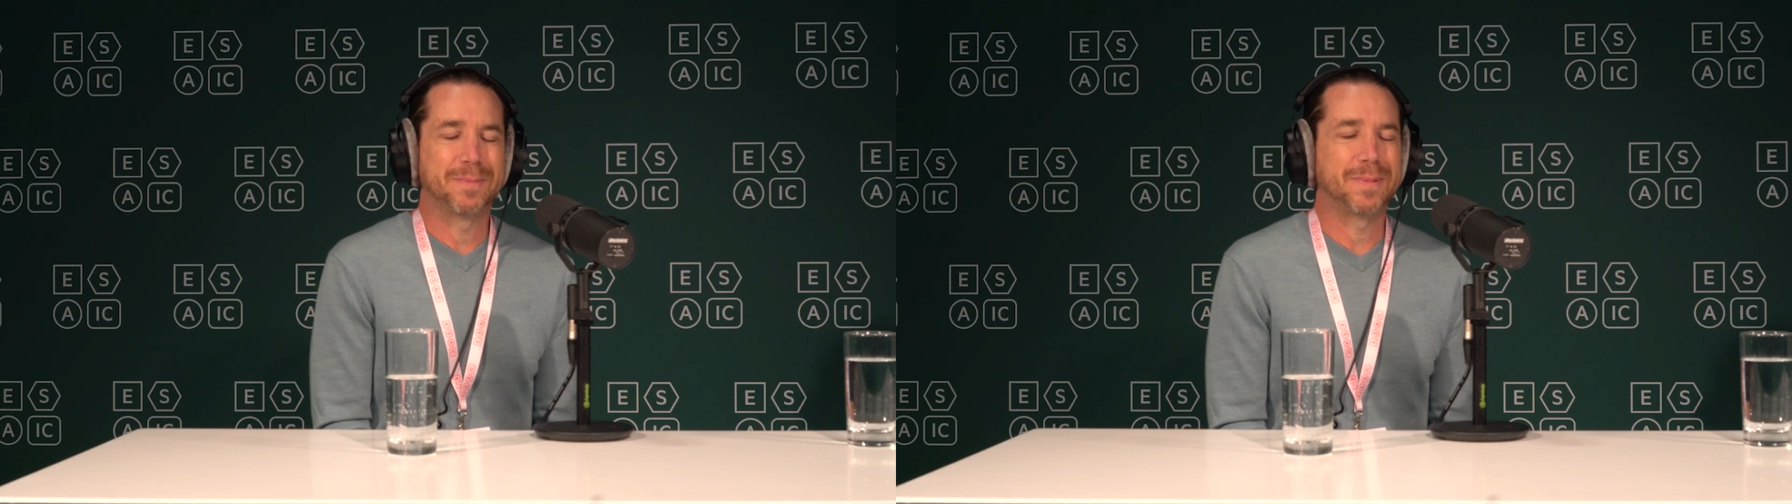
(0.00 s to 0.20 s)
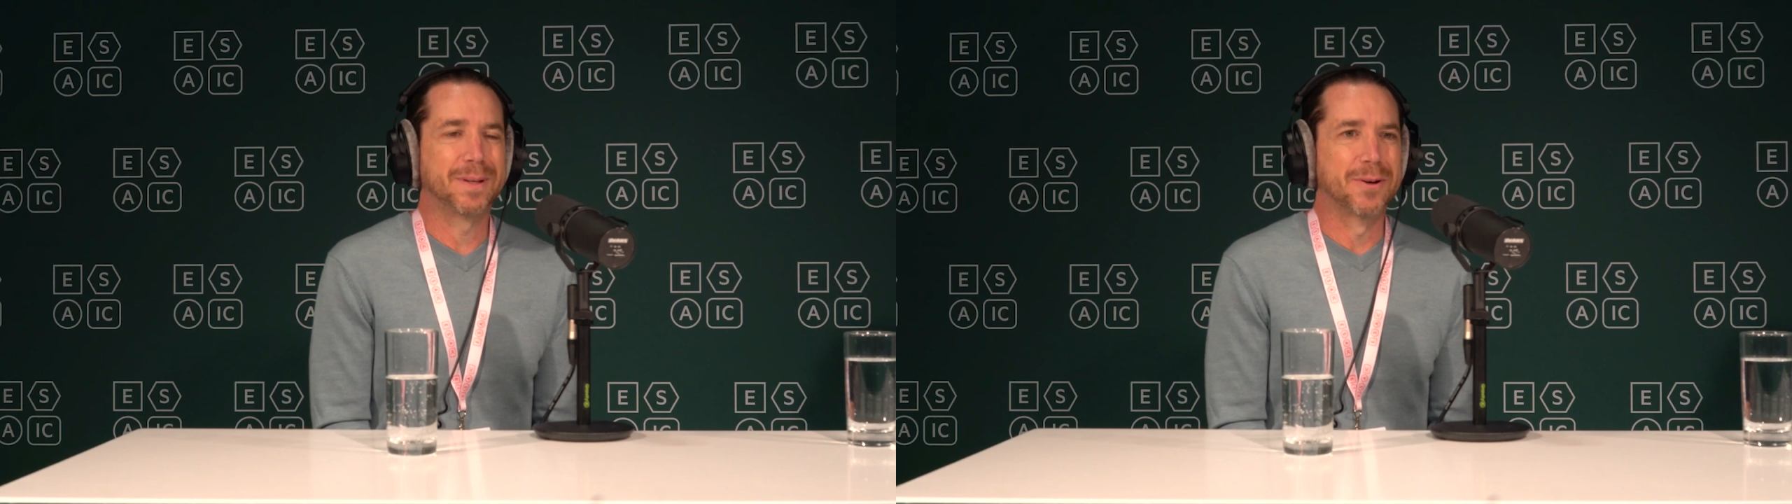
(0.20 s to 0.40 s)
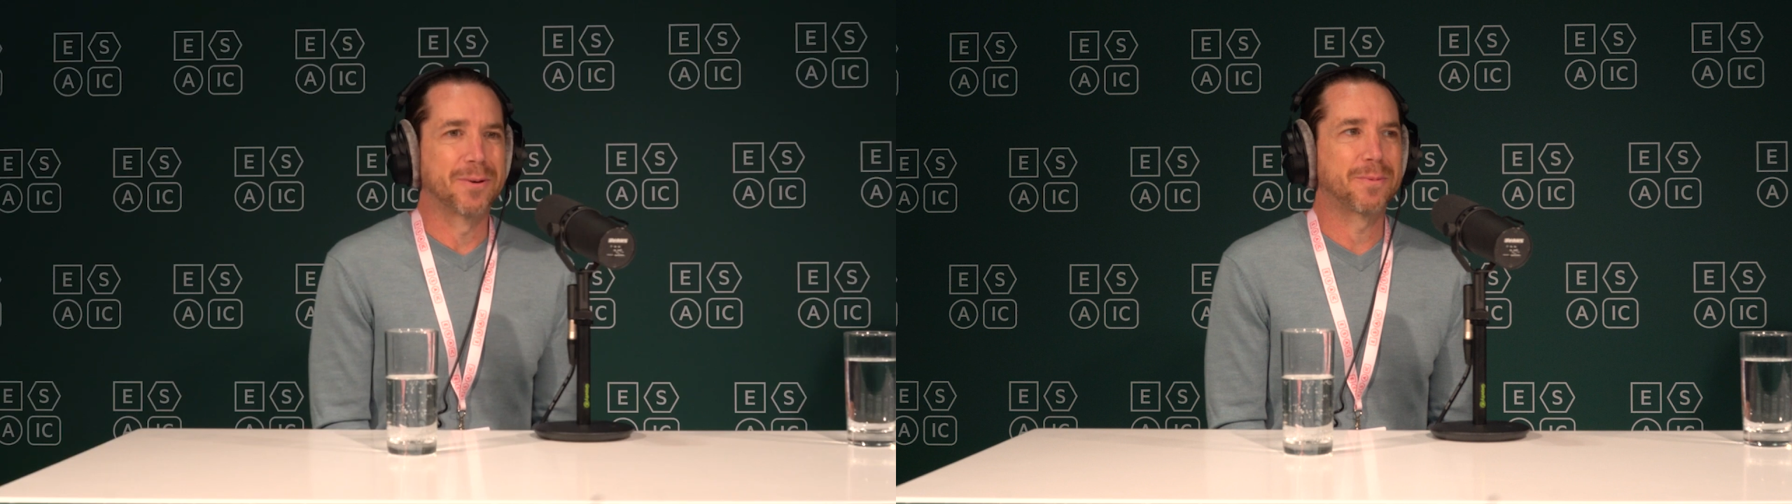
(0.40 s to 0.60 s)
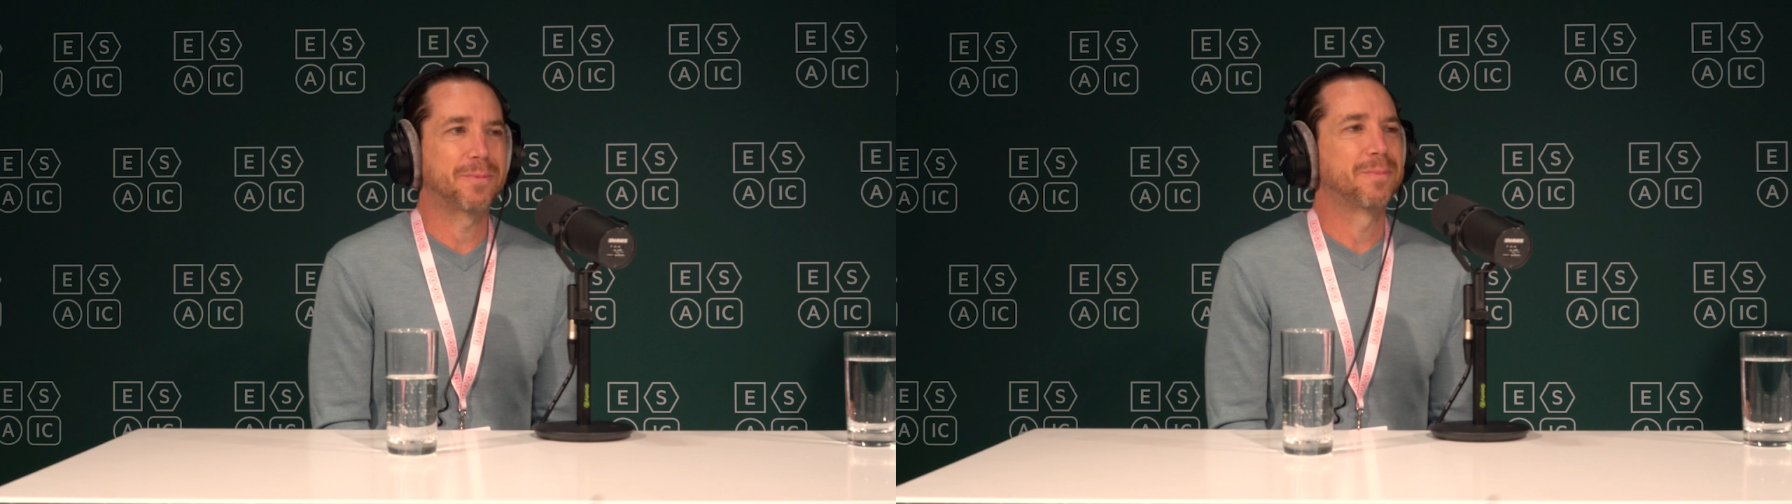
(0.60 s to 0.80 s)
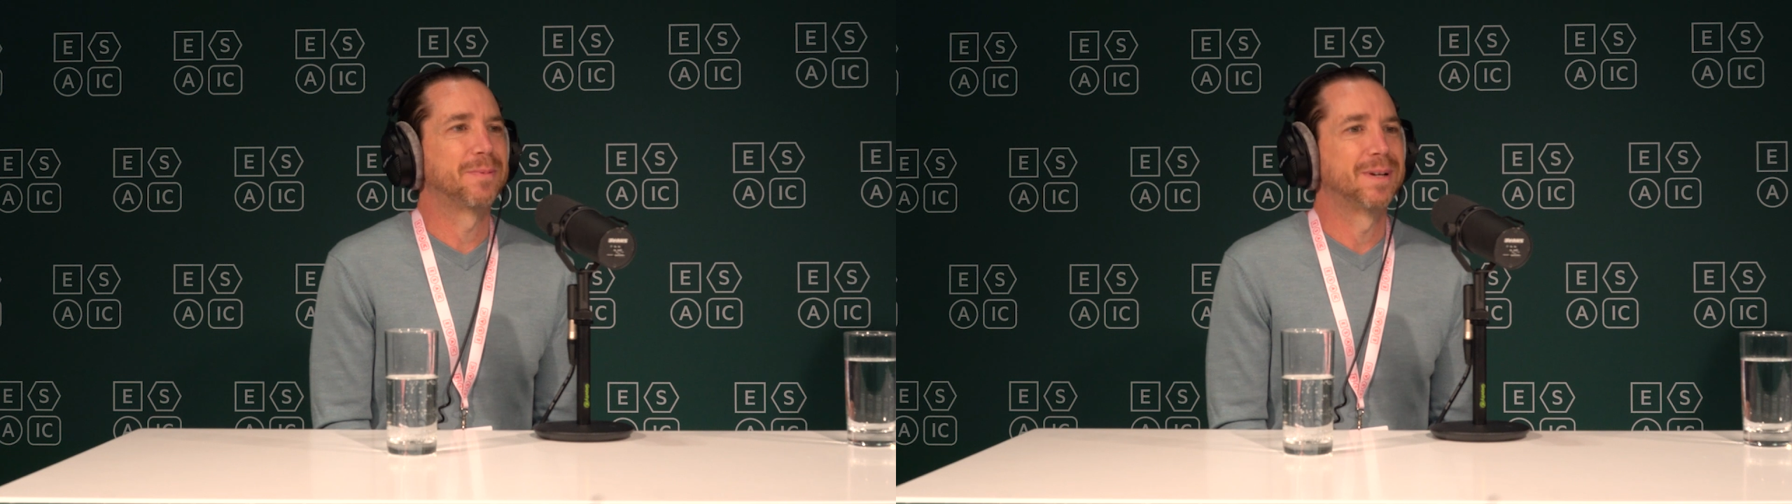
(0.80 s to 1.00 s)
You know,
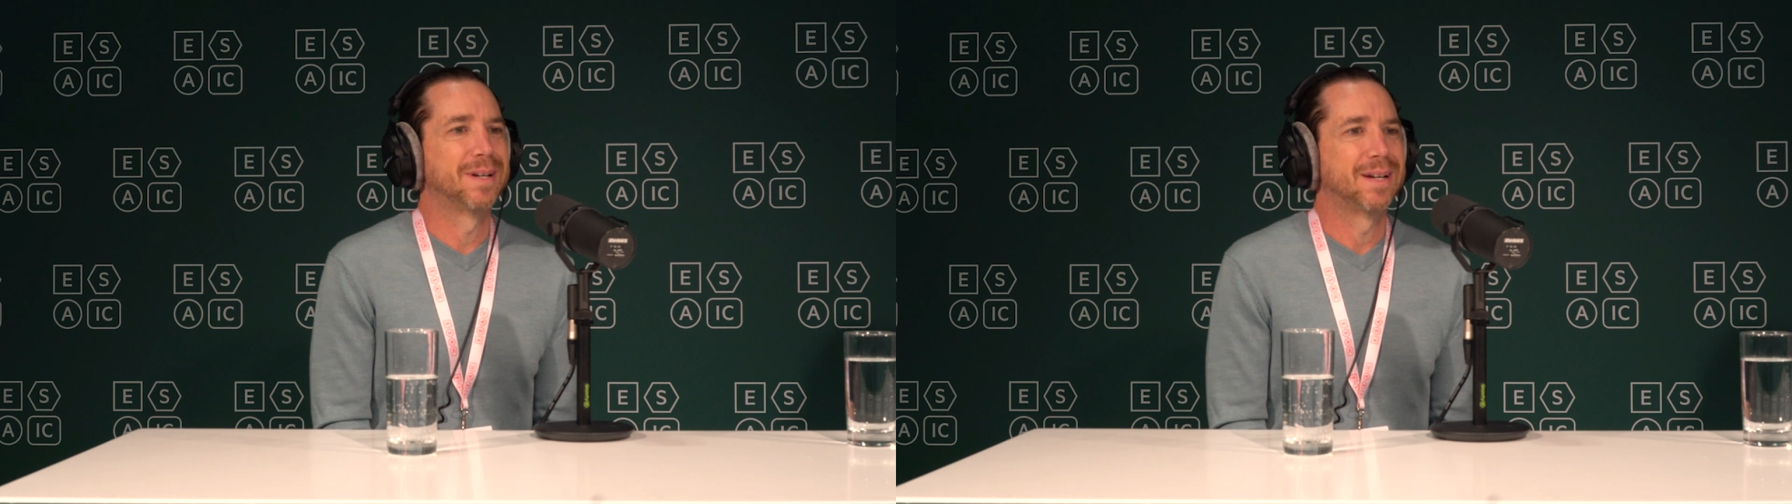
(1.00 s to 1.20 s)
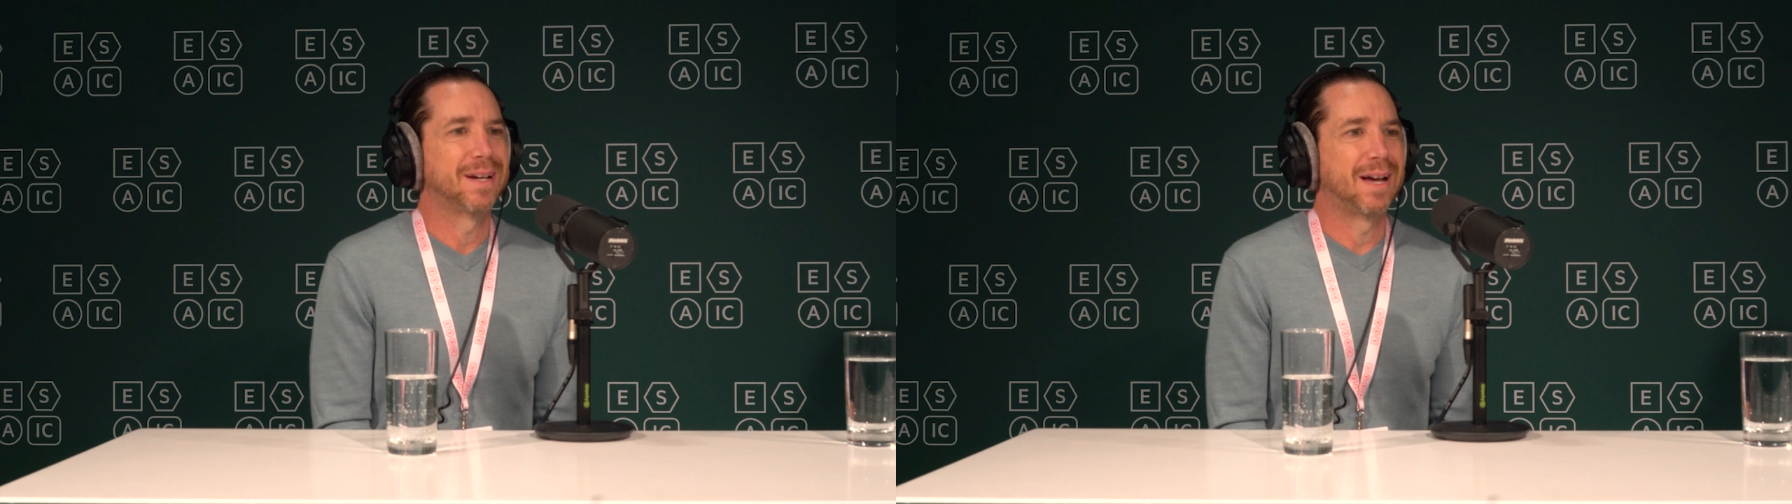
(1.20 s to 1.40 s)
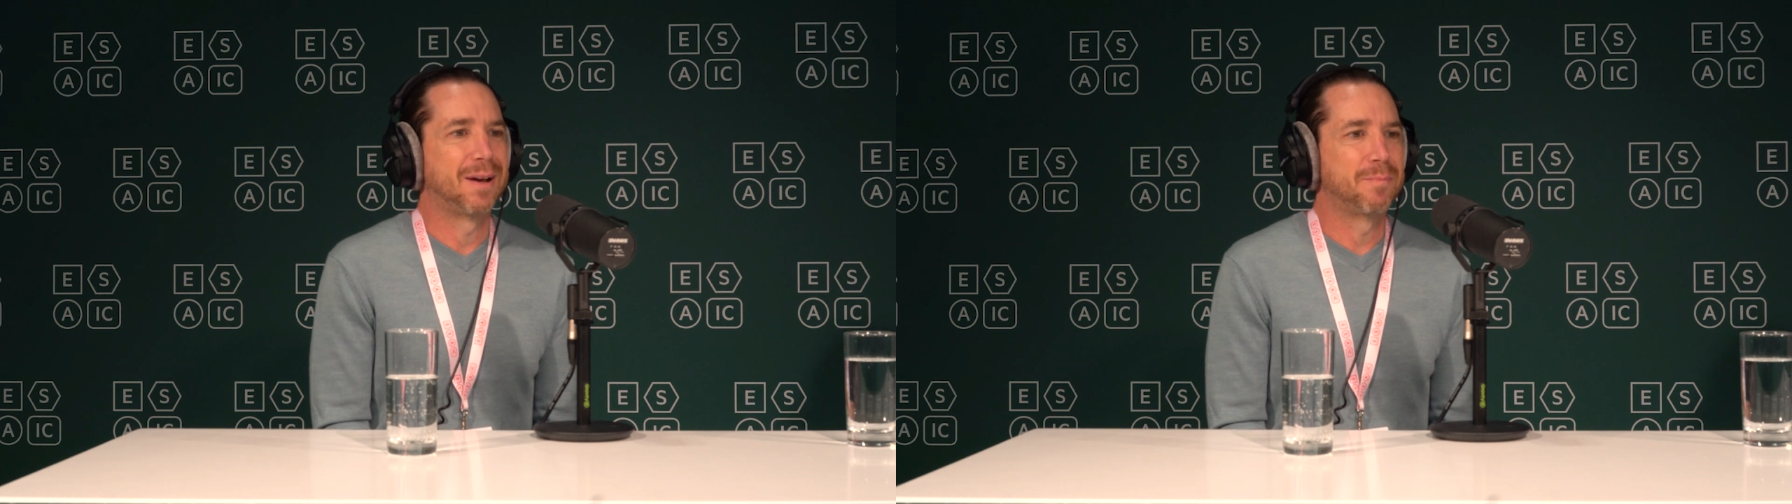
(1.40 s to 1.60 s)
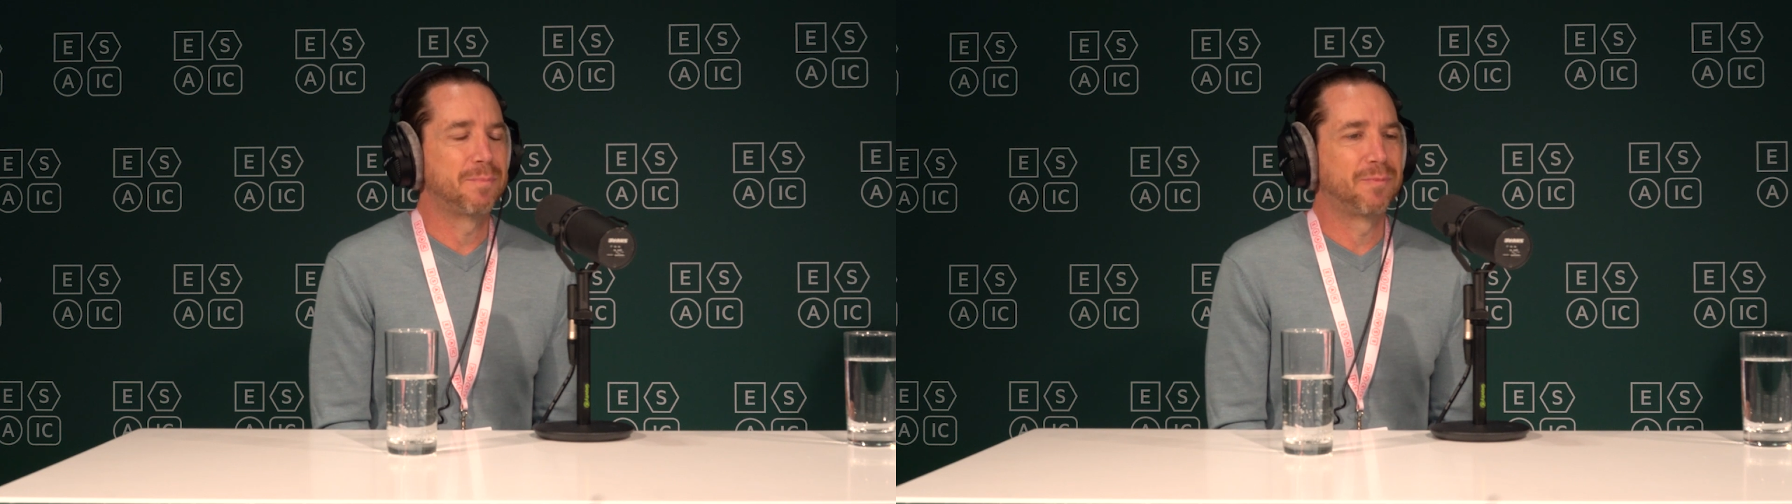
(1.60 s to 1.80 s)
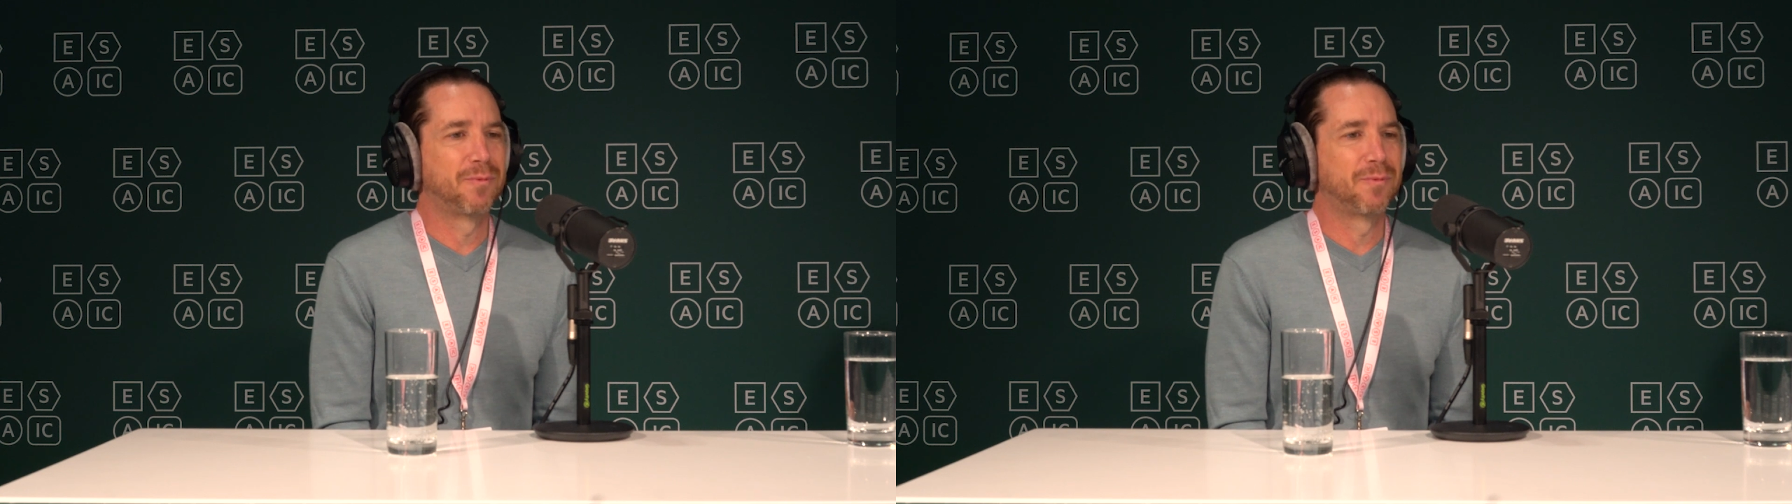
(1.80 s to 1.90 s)
I'm